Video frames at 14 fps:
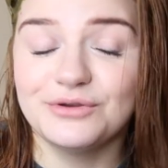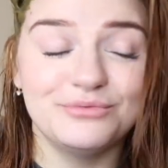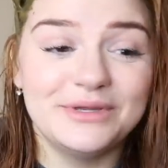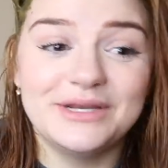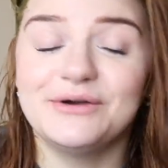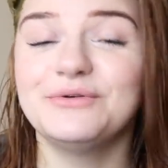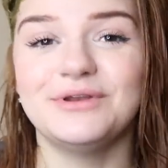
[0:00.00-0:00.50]

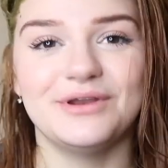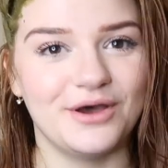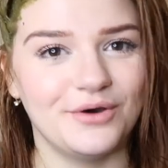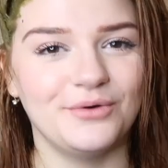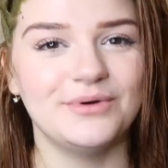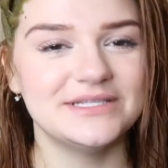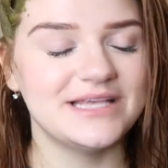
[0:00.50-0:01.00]
we don't
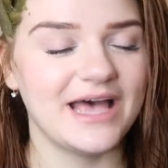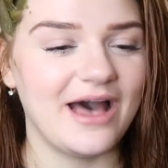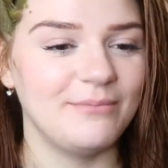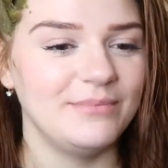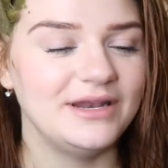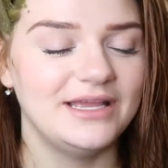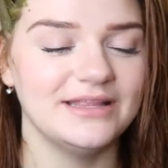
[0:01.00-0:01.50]
know what's
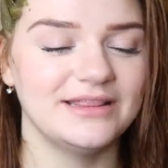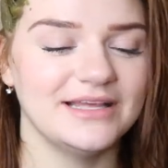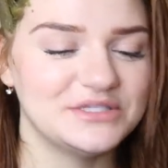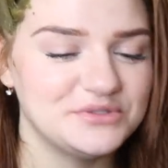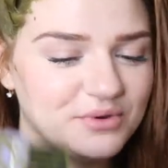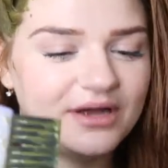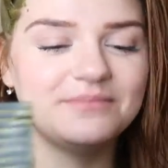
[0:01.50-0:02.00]
happening. And
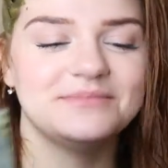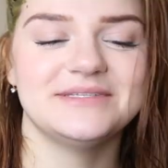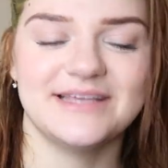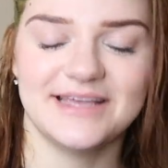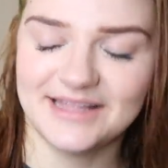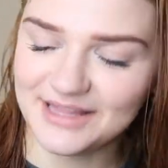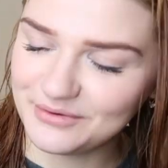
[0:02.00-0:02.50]
that's why I'm
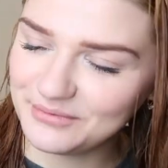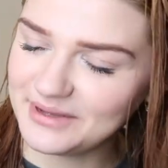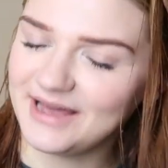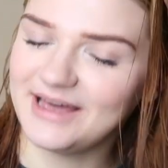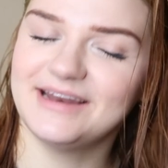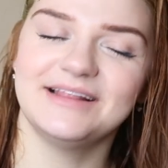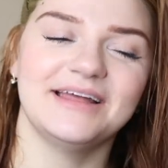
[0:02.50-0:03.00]
saying like, we
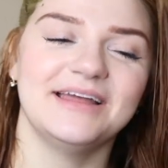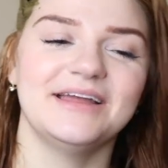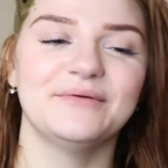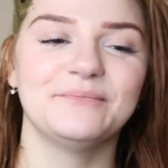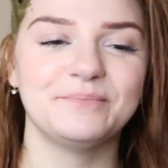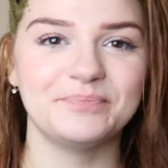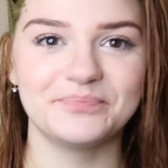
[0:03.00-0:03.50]
gotta
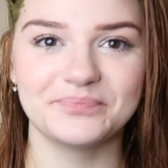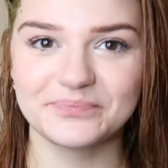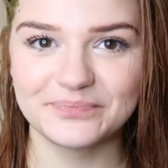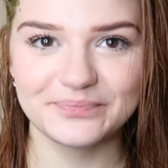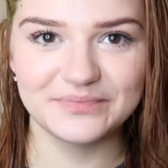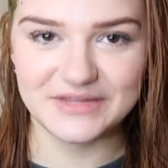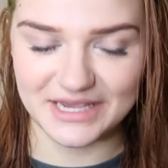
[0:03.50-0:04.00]
like
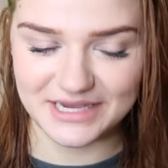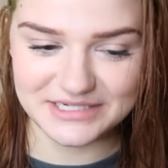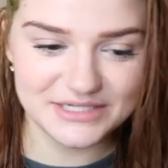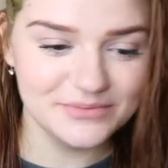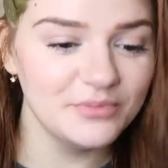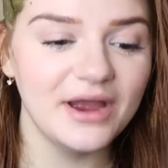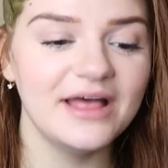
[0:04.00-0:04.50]
take a
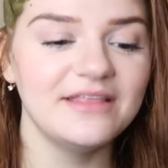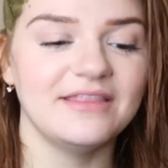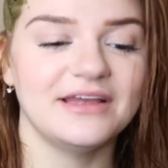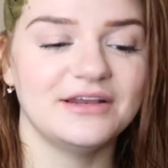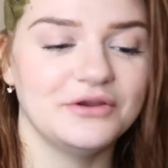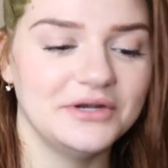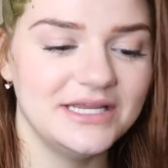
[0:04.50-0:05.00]
deep breath,
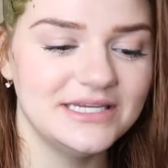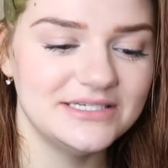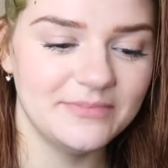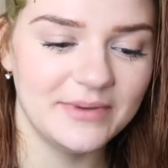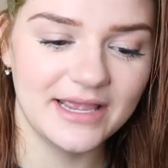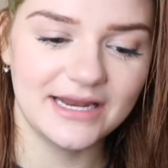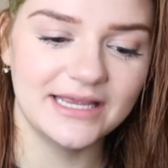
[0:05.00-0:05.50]
like no need to
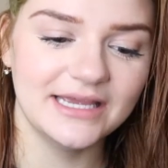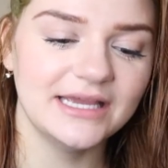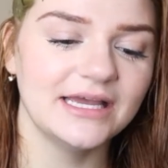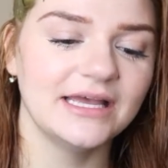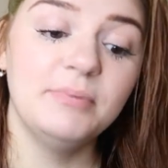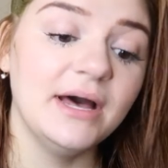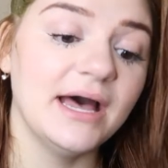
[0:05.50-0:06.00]

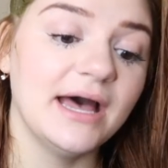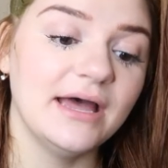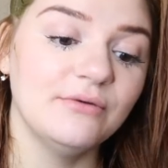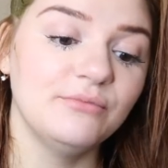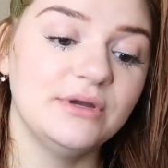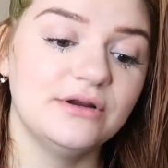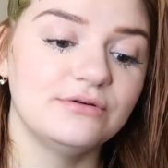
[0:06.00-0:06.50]
panic,
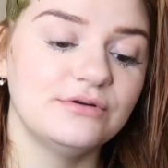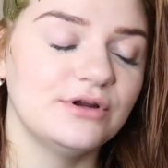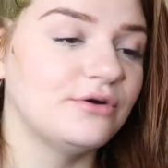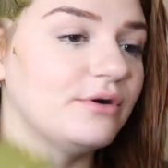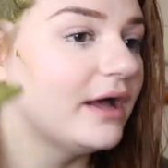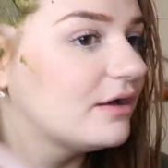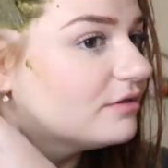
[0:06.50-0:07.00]
but we don't
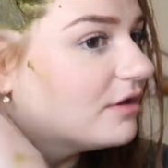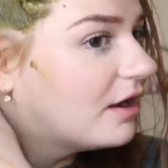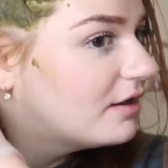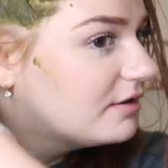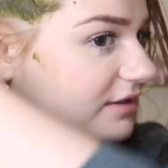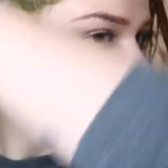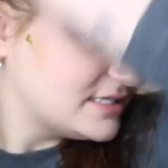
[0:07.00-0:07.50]
know how
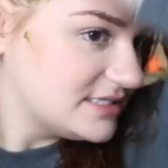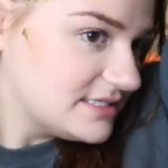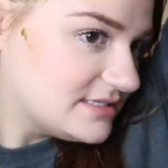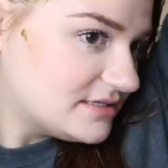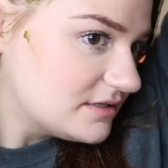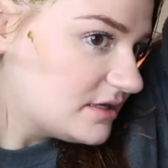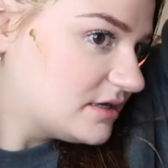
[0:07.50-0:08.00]
long this
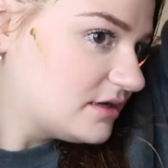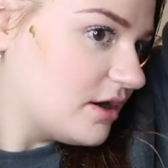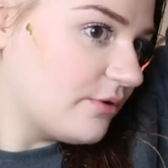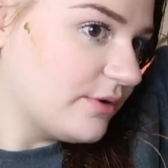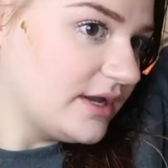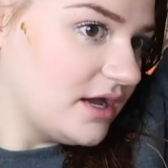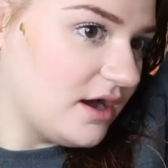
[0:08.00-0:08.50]
is
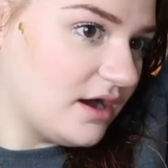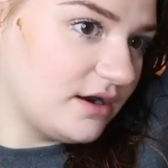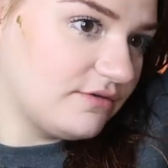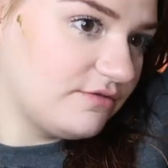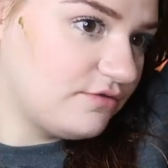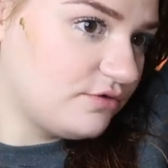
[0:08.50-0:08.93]
going on